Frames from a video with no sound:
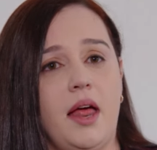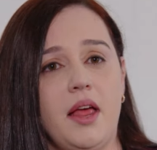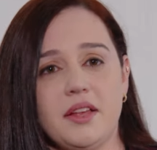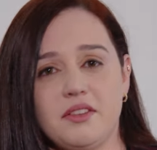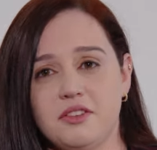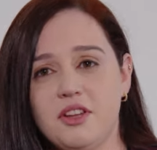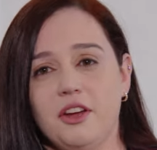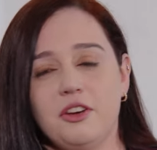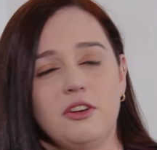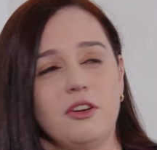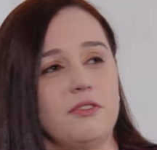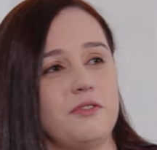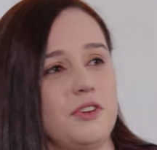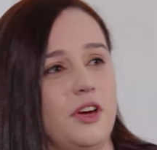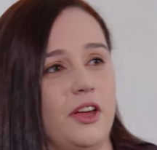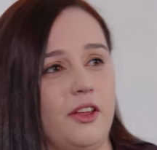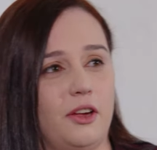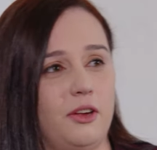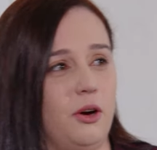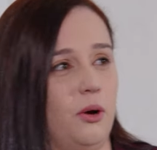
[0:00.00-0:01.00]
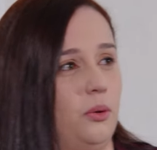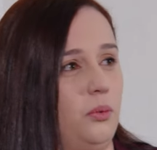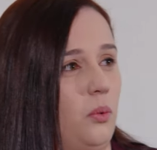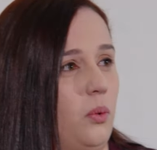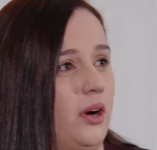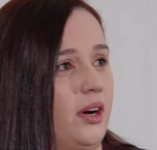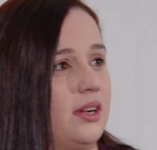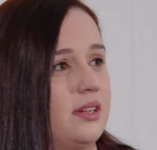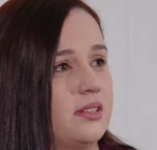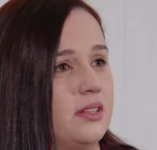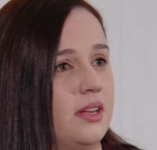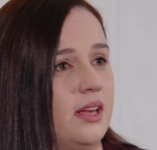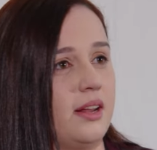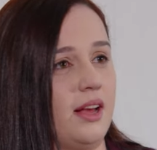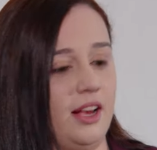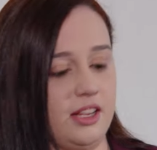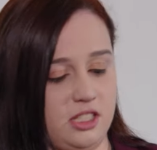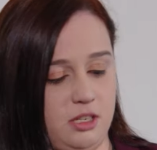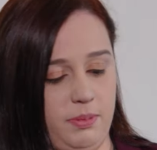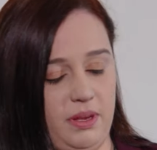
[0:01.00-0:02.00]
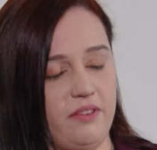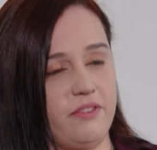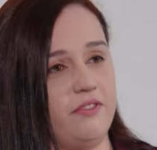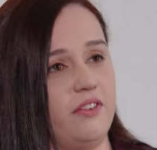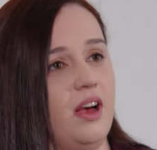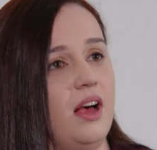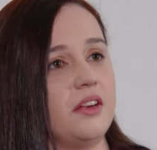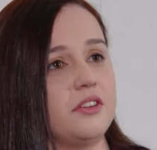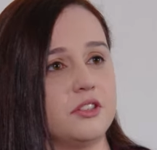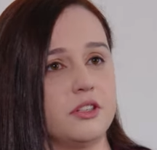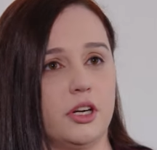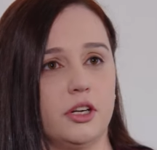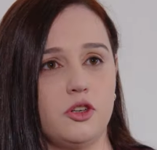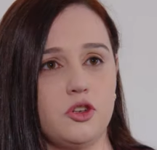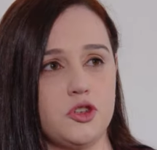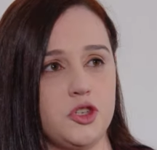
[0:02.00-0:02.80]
It's not enough now that code works. It has to be faster,